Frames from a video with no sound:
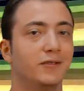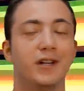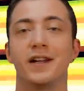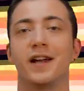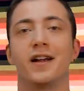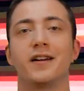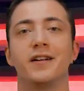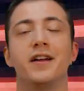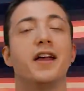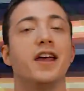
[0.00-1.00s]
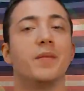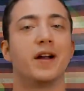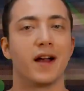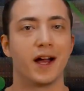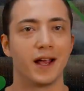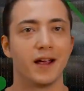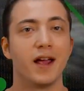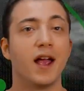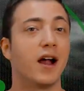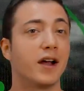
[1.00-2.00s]
radar, MRI
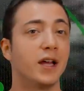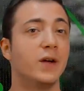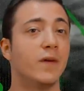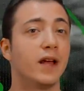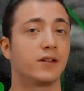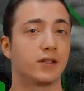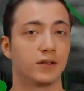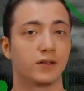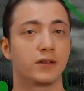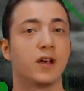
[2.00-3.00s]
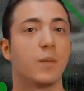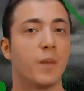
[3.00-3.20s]
are inventions